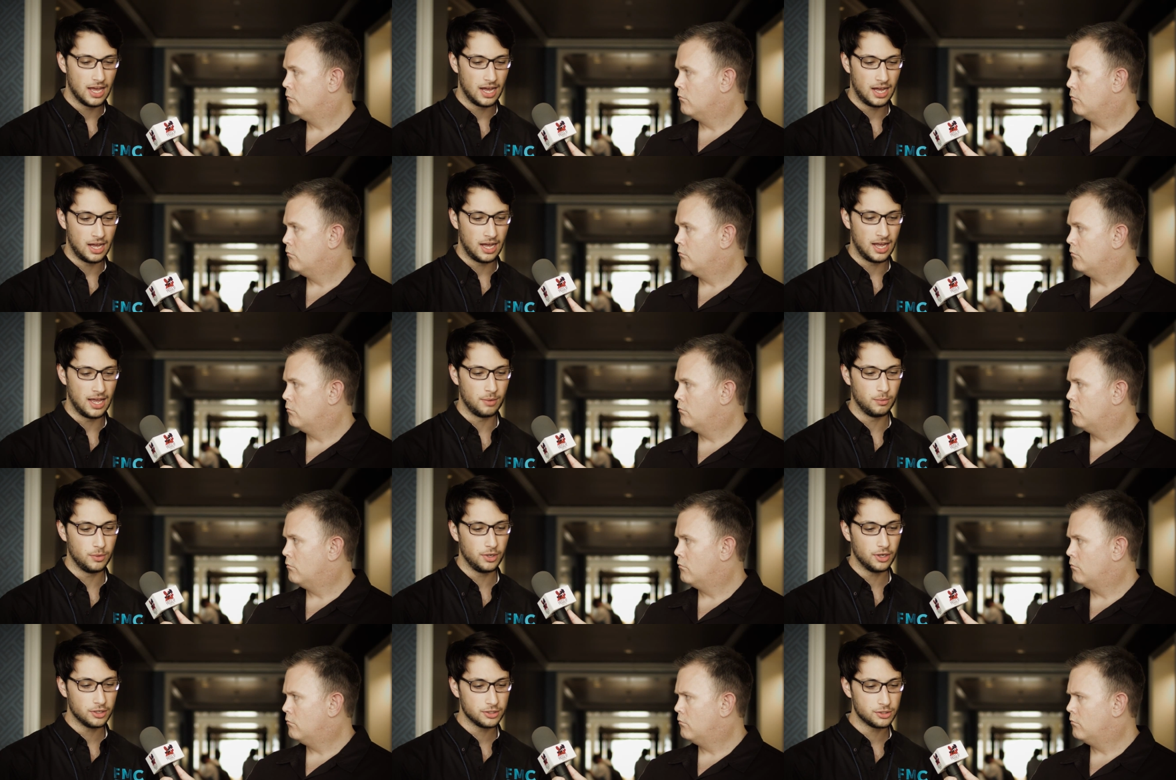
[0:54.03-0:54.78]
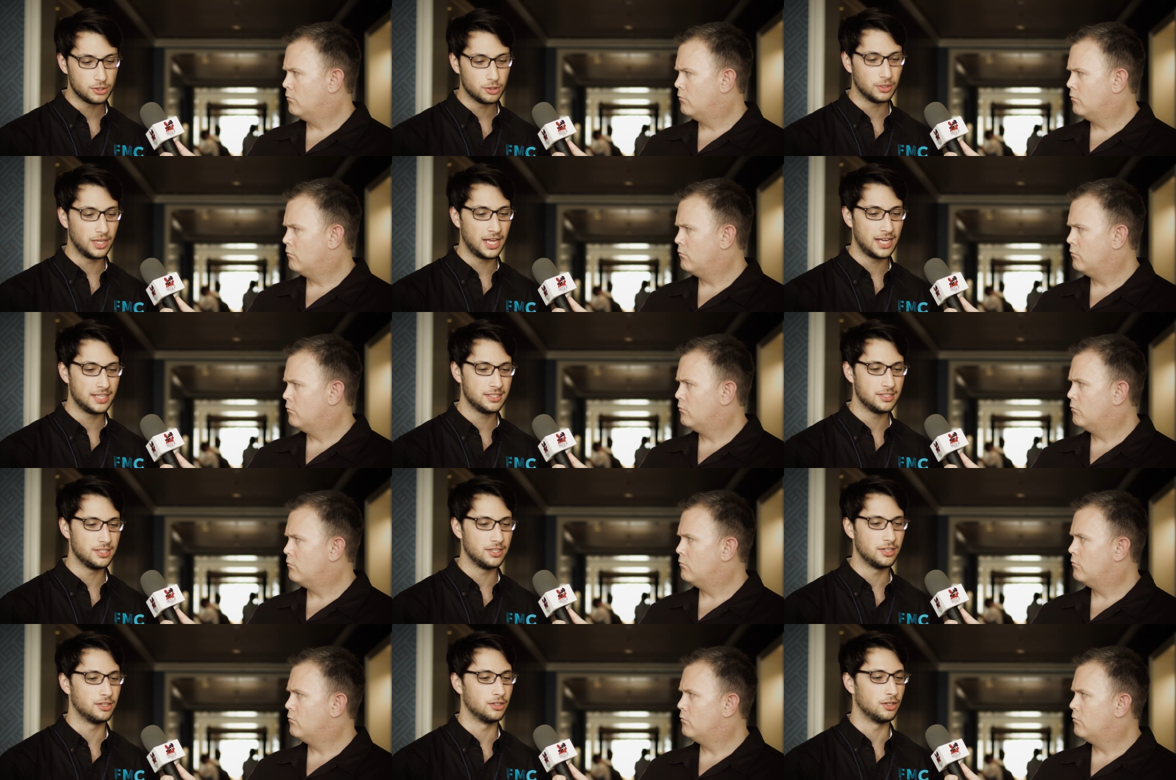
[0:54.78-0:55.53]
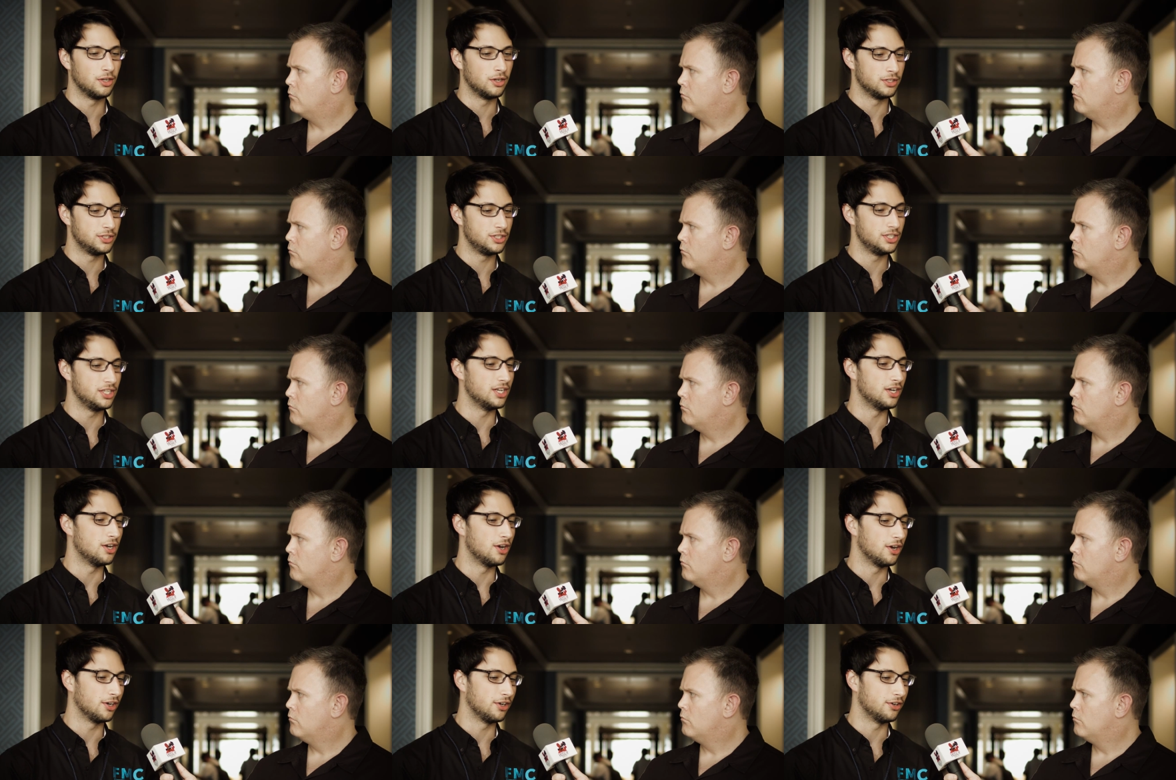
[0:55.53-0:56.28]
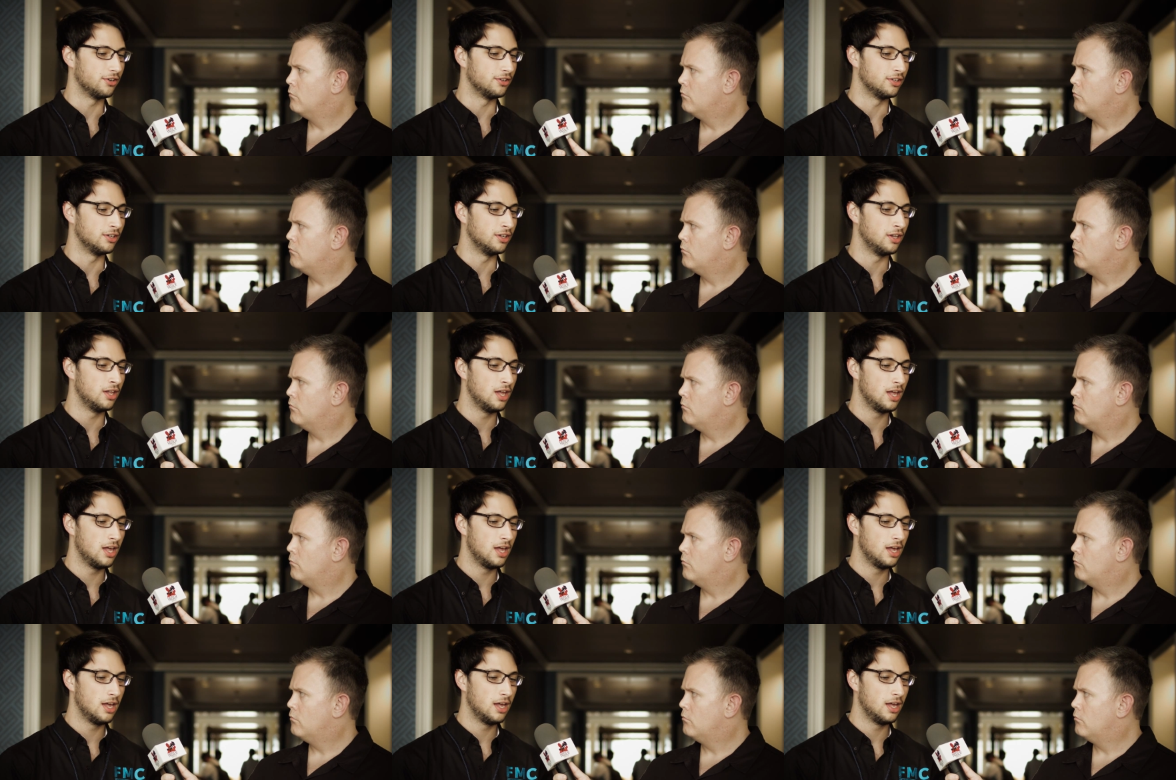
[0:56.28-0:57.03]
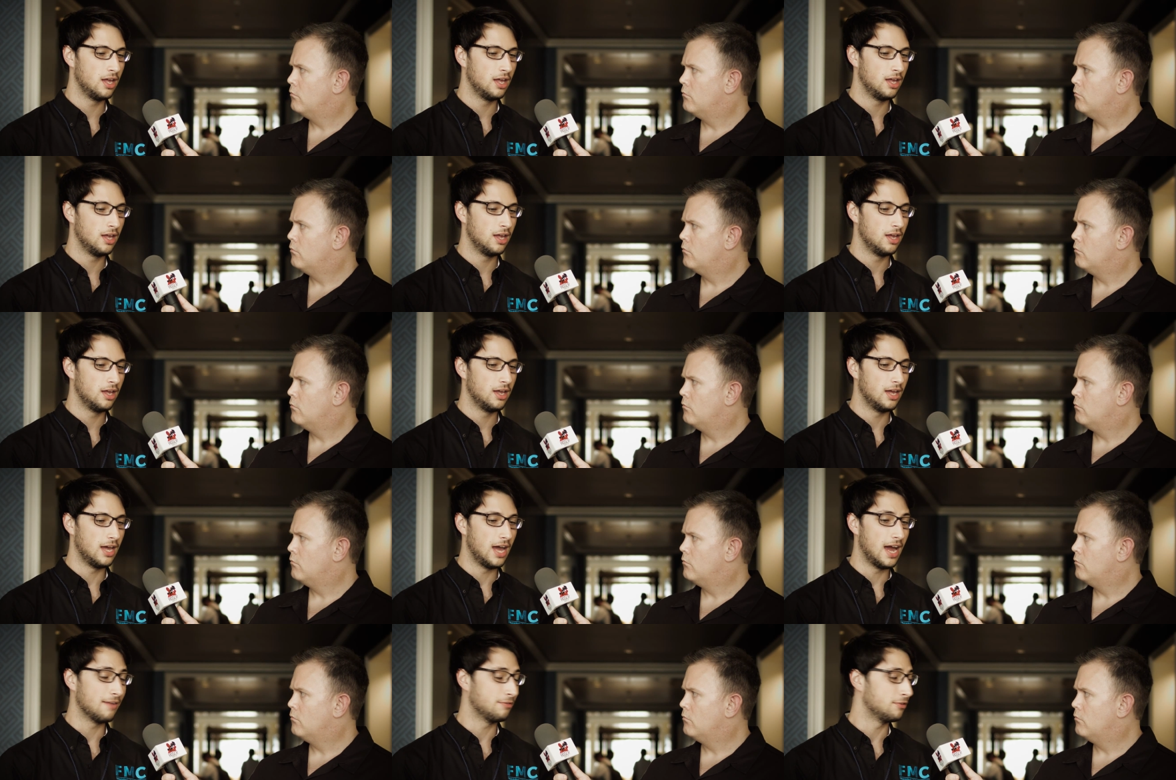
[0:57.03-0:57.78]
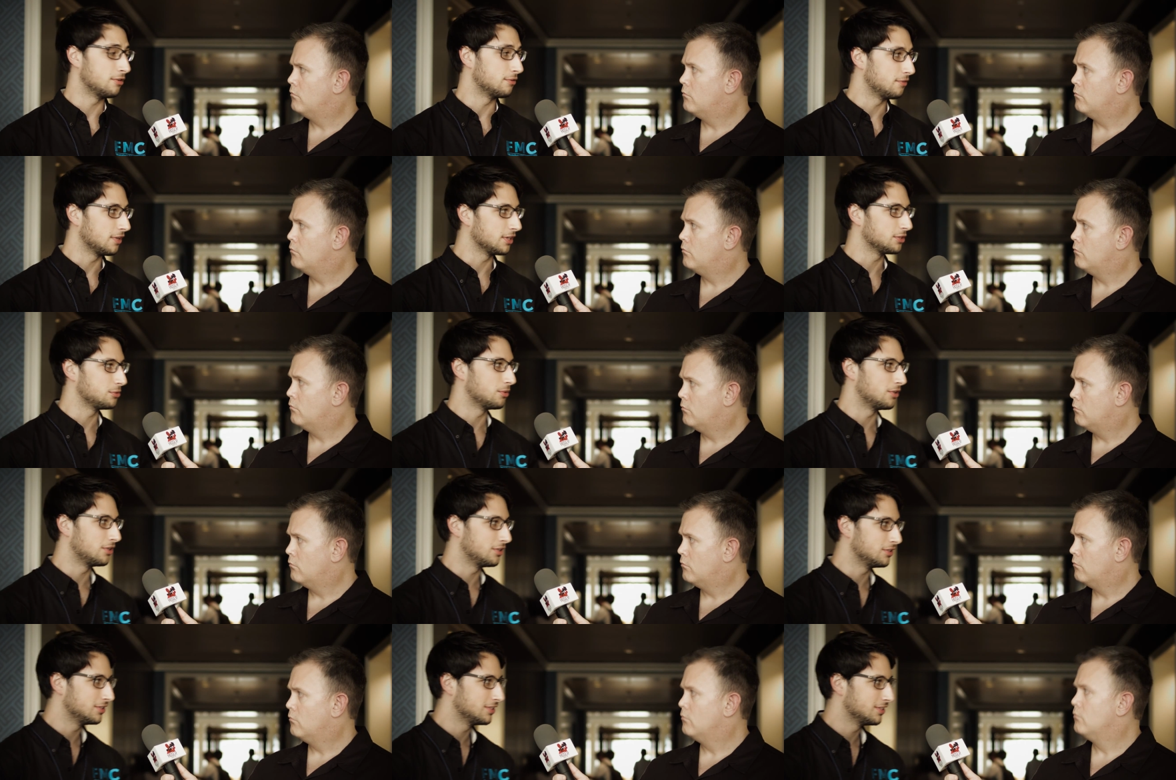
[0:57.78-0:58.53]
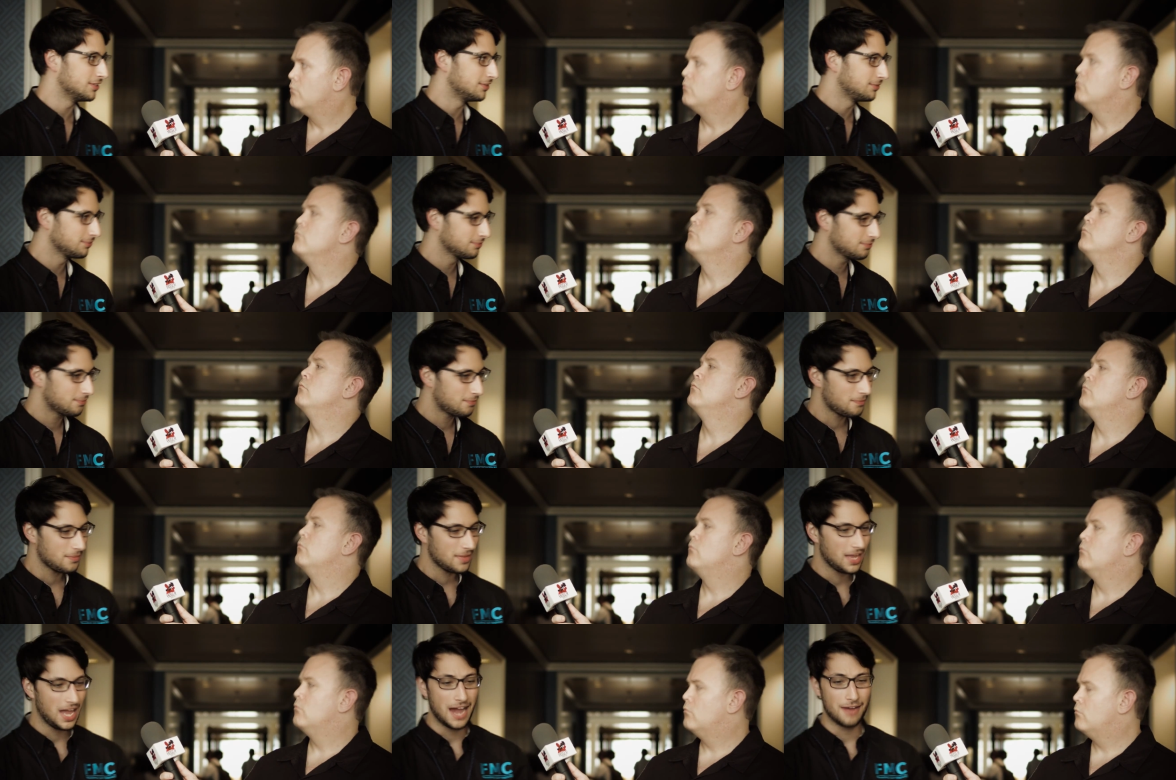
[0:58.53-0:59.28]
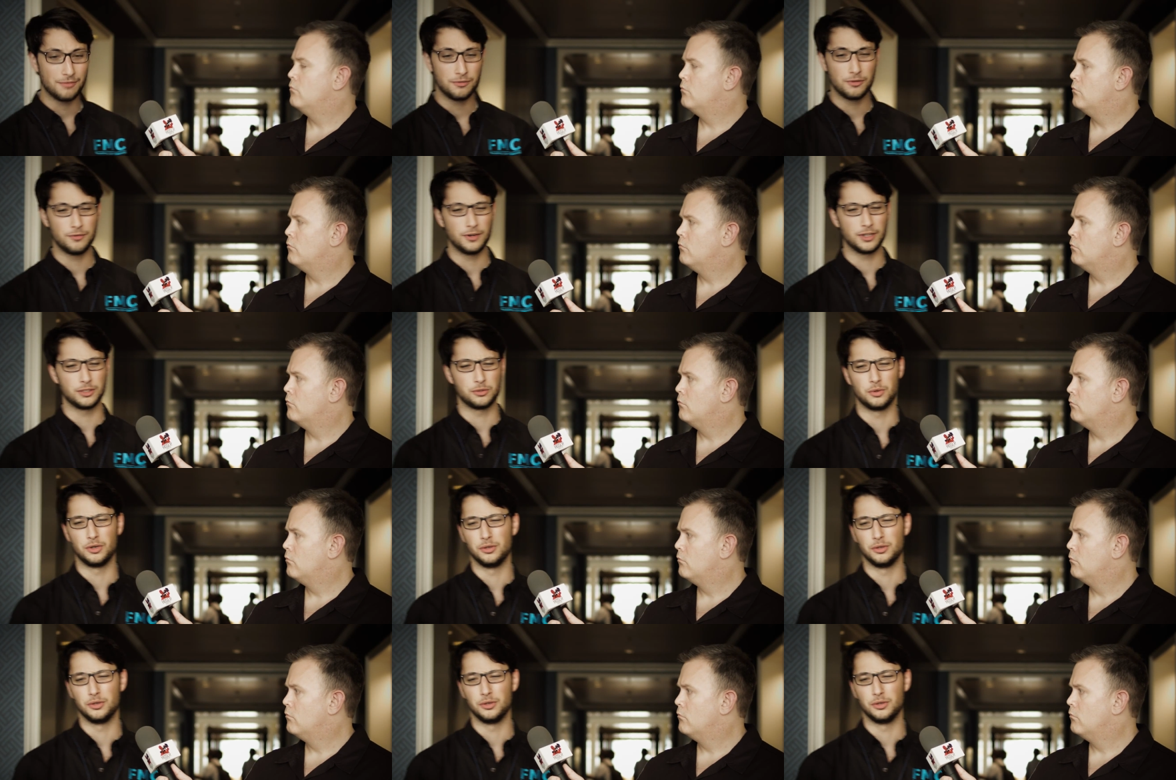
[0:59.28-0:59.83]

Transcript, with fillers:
Speaker 1: Uh, and we also last year launched the inaugural After Effects World. After Effects